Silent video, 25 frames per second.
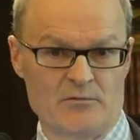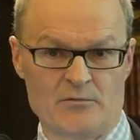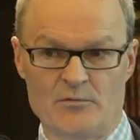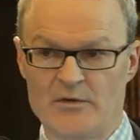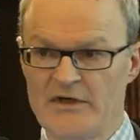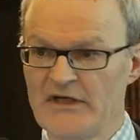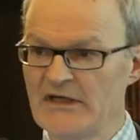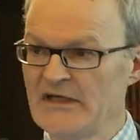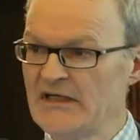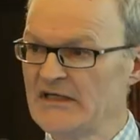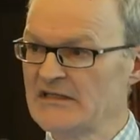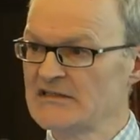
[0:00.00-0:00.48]

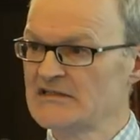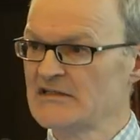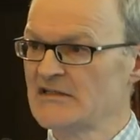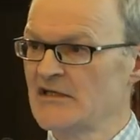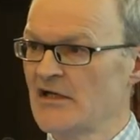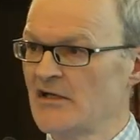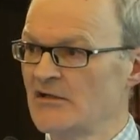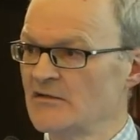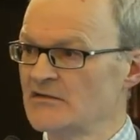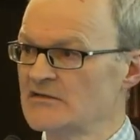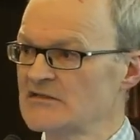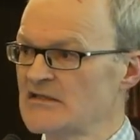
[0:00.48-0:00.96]
We need to
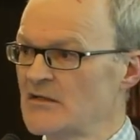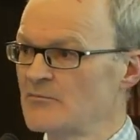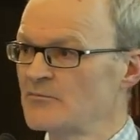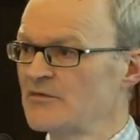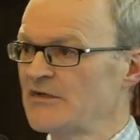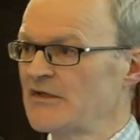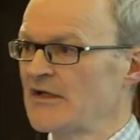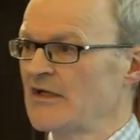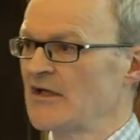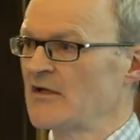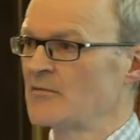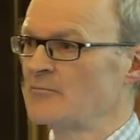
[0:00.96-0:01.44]
know
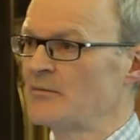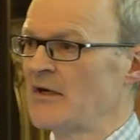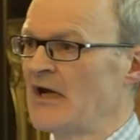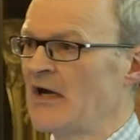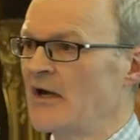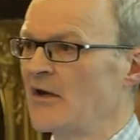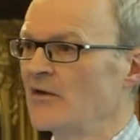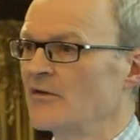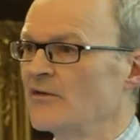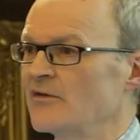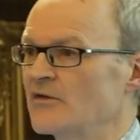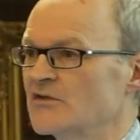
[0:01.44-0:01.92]
something
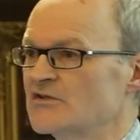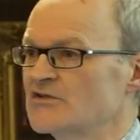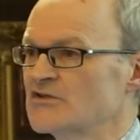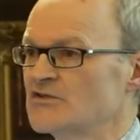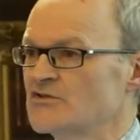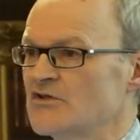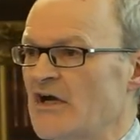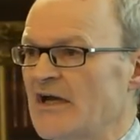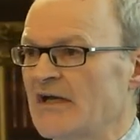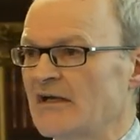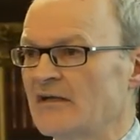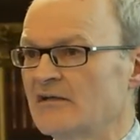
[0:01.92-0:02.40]
about the
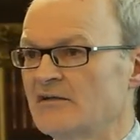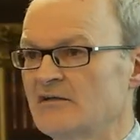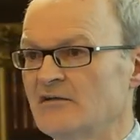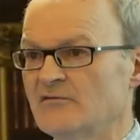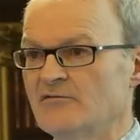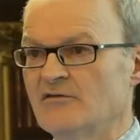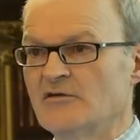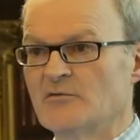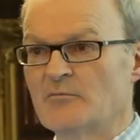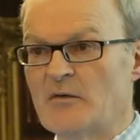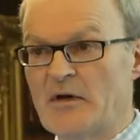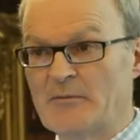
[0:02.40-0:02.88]
strength
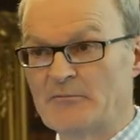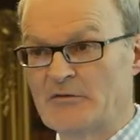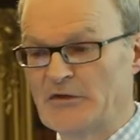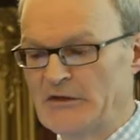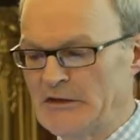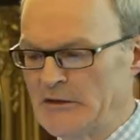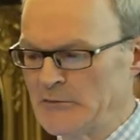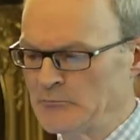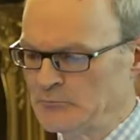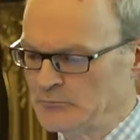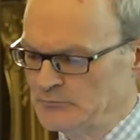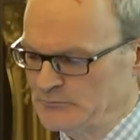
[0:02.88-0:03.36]
of the
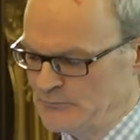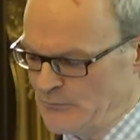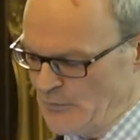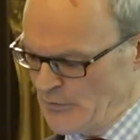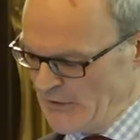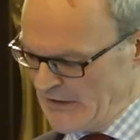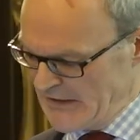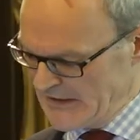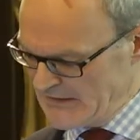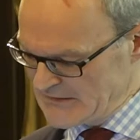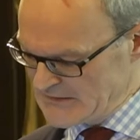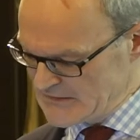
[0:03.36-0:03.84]
memory.
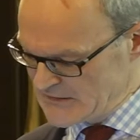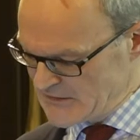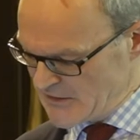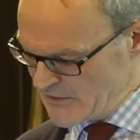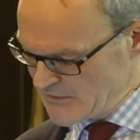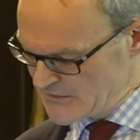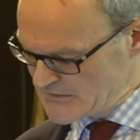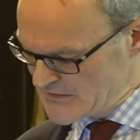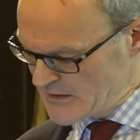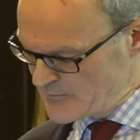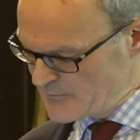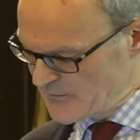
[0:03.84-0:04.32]
We need to
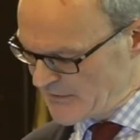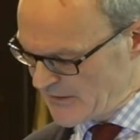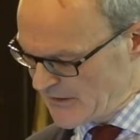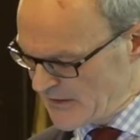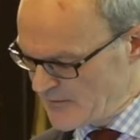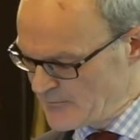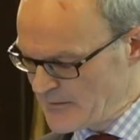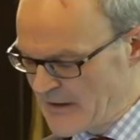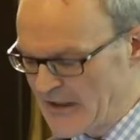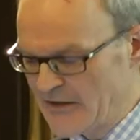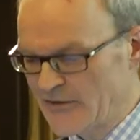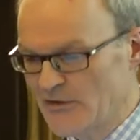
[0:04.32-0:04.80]
know something
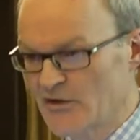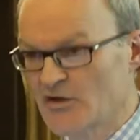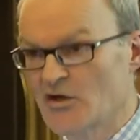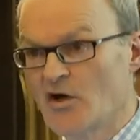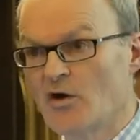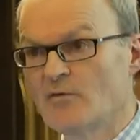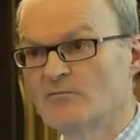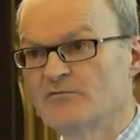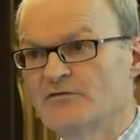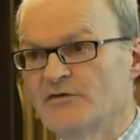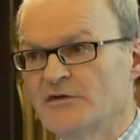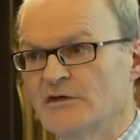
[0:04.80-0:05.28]
about the
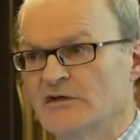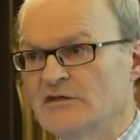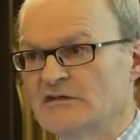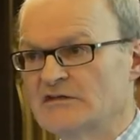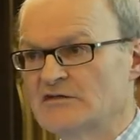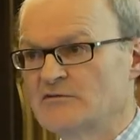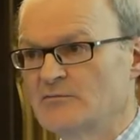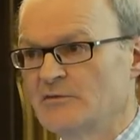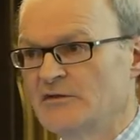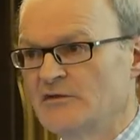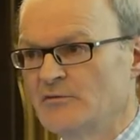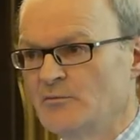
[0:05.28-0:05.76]

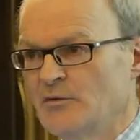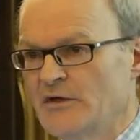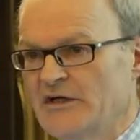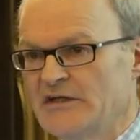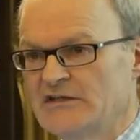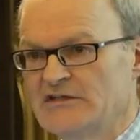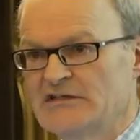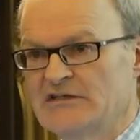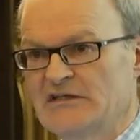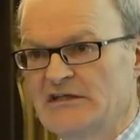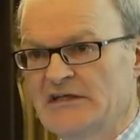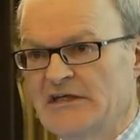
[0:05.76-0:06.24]
confidence with
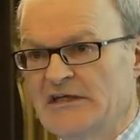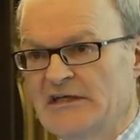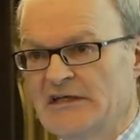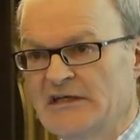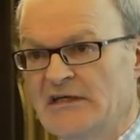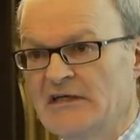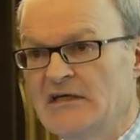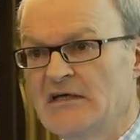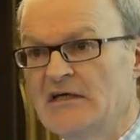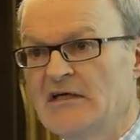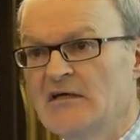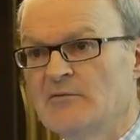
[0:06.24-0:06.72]
which the
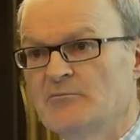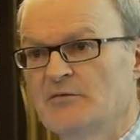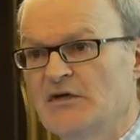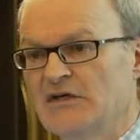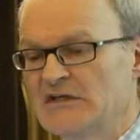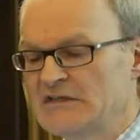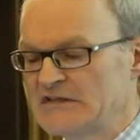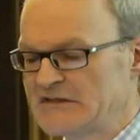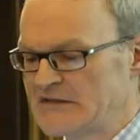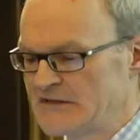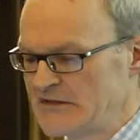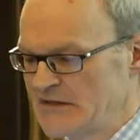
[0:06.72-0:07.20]

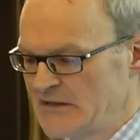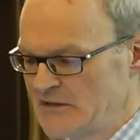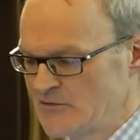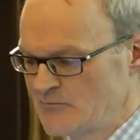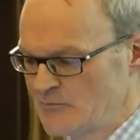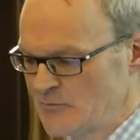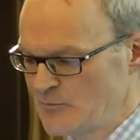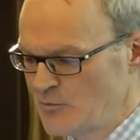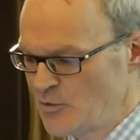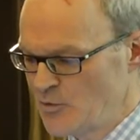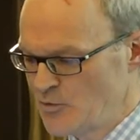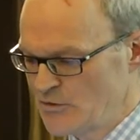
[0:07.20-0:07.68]
person is
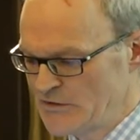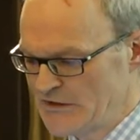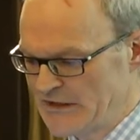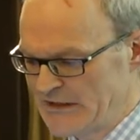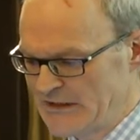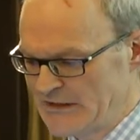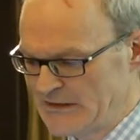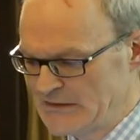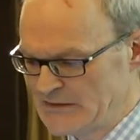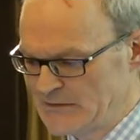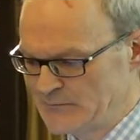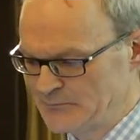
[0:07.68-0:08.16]
reporting
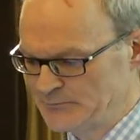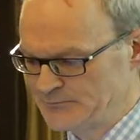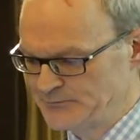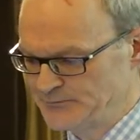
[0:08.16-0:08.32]
it.